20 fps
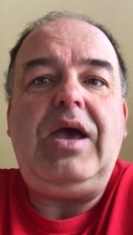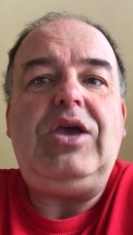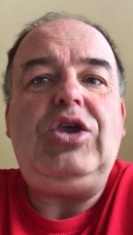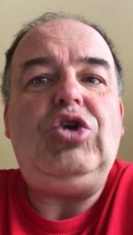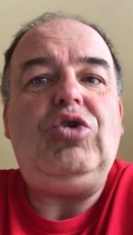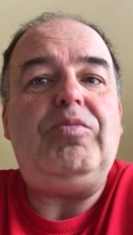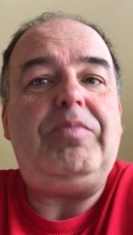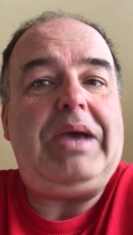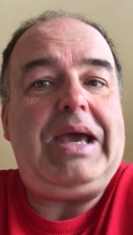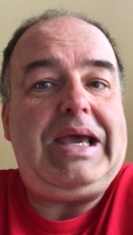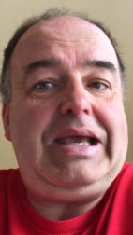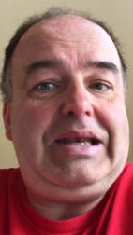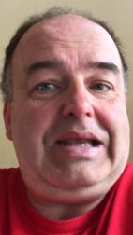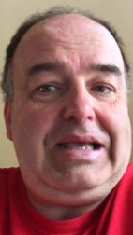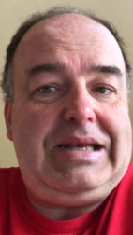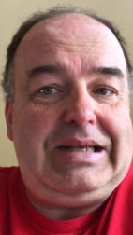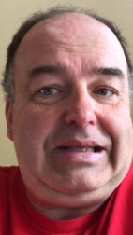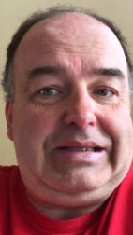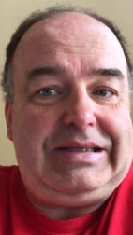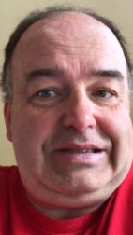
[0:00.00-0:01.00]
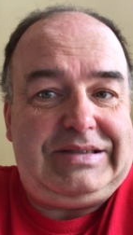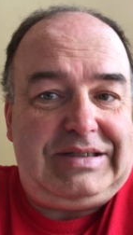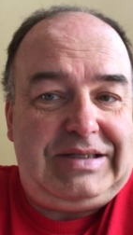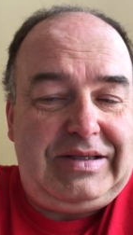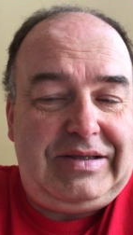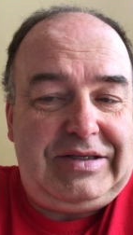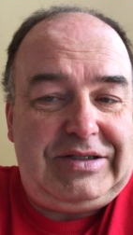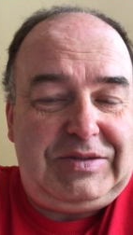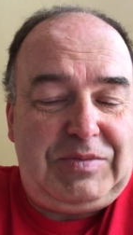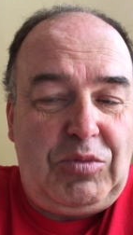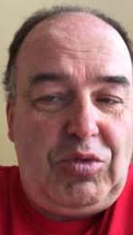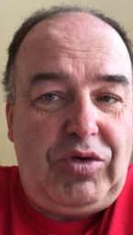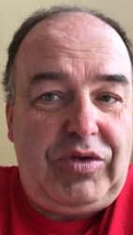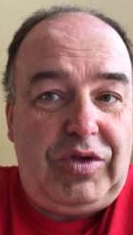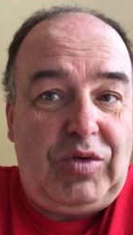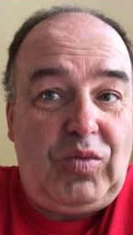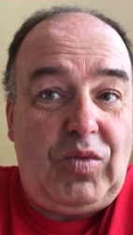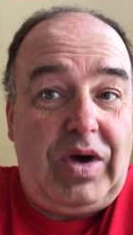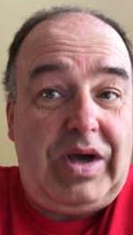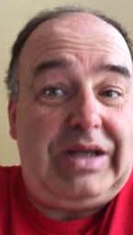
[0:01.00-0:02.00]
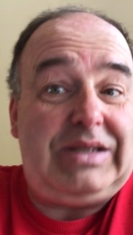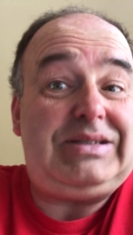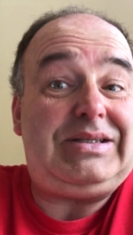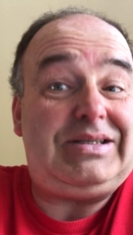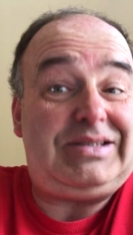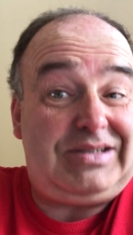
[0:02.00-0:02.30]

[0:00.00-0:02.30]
You may need to listen to this more than once.